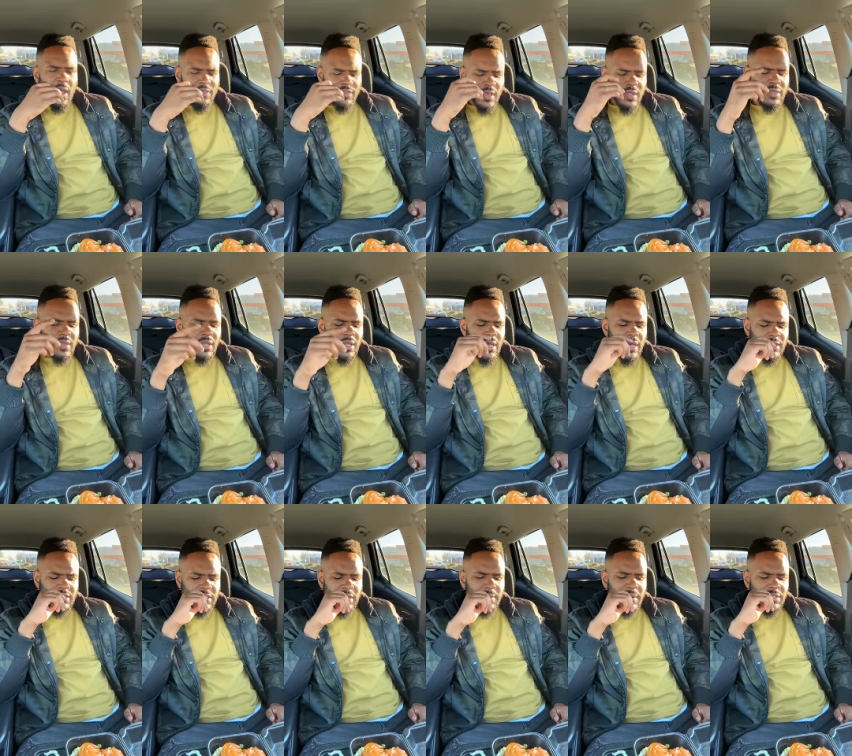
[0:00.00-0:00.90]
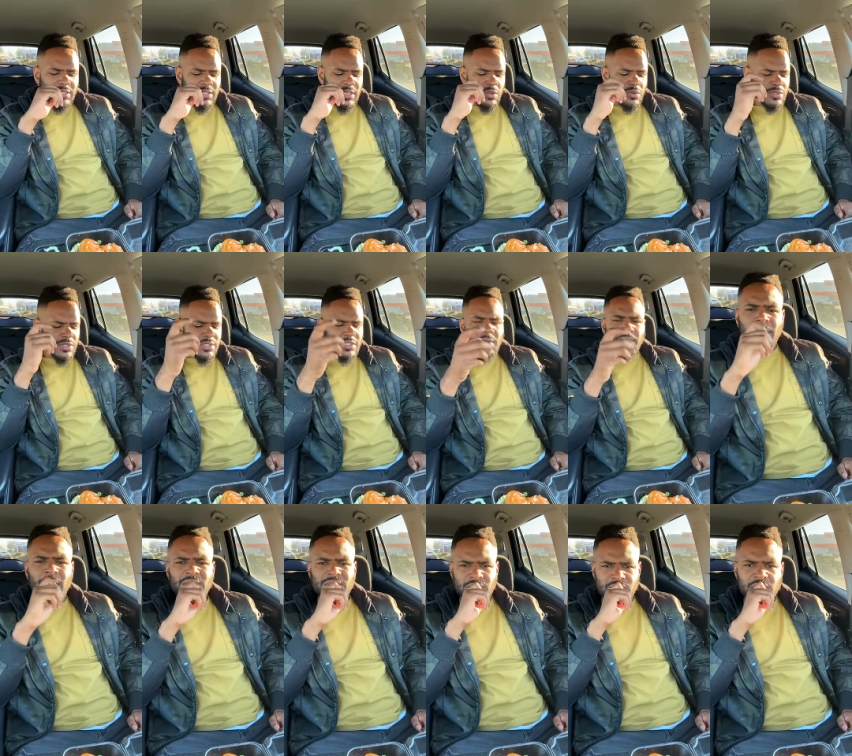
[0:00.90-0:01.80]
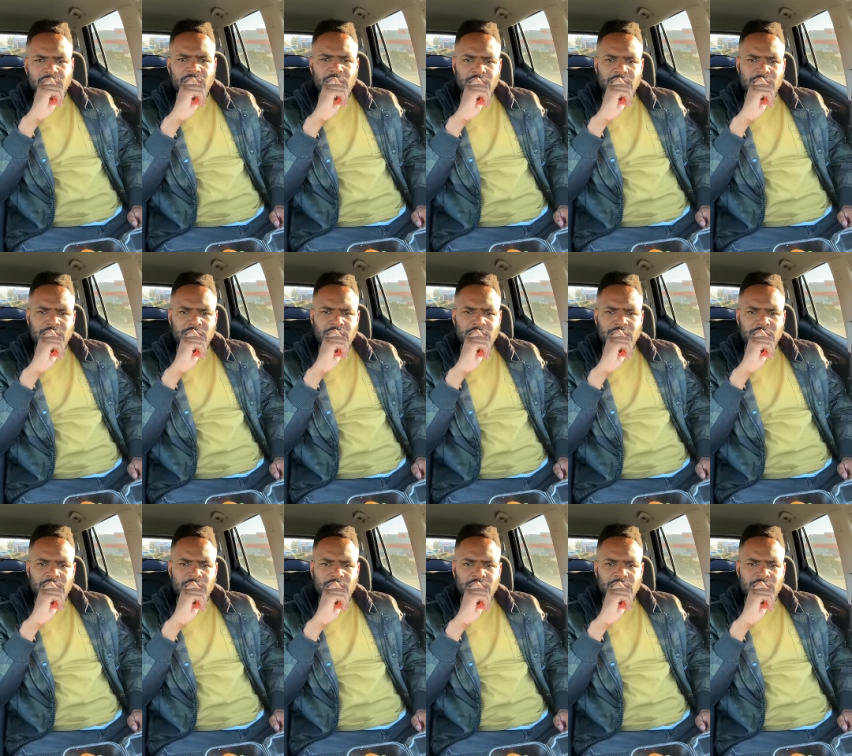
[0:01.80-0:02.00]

think the last time I said it was just a basic chicken